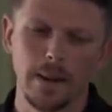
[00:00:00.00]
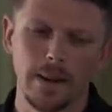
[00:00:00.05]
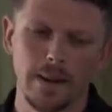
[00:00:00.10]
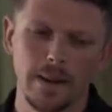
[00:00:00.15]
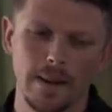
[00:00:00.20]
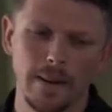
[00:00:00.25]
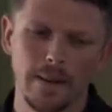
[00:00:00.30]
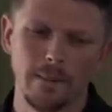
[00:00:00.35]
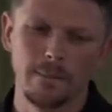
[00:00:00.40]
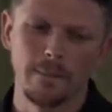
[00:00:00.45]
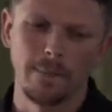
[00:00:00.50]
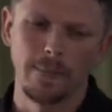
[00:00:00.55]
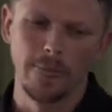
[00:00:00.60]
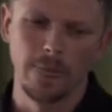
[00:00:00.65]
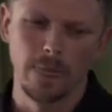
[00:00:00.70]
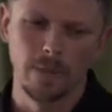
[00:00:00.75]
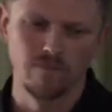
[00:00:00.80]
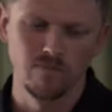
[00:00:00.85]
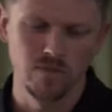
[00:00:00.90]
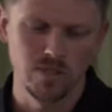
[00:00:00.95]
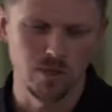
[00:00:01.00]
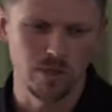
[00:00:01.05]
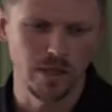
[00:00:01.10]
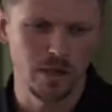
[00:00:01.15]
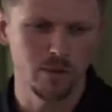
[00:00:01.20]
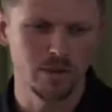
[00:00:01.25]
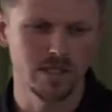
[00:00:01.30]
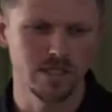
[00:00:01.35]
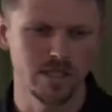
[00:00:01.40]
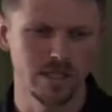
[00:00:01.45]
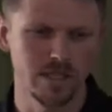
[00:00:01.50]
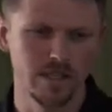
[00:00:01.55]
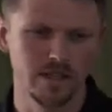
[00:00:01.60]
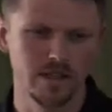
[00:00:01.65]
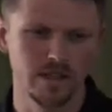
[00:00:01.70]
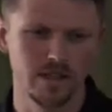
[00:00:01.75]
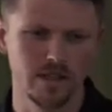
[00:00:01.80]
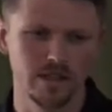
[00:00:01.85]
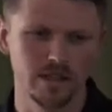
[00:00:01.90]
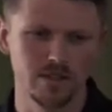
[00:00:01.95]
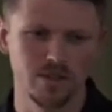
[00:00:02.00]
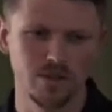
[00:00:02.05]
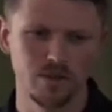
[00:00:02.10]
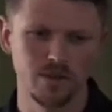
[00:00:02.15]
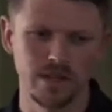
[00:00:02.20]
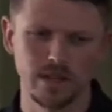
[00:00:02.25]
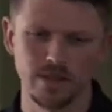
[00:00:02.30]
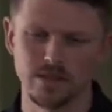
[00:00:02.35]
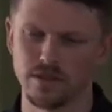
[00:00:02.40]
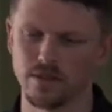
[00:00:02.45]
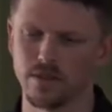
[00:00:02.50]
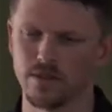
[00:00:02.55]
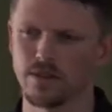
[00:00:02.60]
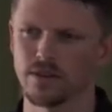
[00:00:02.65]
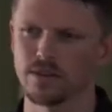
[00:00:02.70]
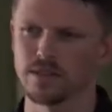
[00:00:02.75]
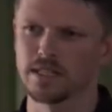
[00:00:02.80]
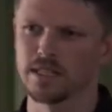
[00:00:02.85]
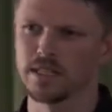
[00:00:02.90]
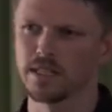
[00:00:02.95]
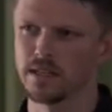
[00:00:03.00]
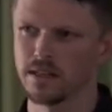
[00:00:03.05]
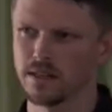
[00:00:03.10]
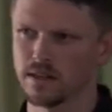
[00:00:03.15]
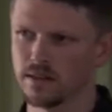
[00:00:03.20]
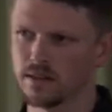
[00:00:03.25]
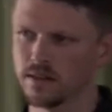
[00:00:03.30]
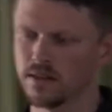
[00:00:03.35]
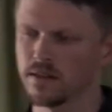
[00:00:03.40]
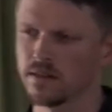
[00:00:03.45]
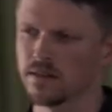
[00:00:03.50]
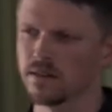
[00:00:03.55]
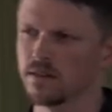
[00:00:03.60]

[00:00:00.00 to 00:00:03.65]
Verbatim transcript: So that was in 2013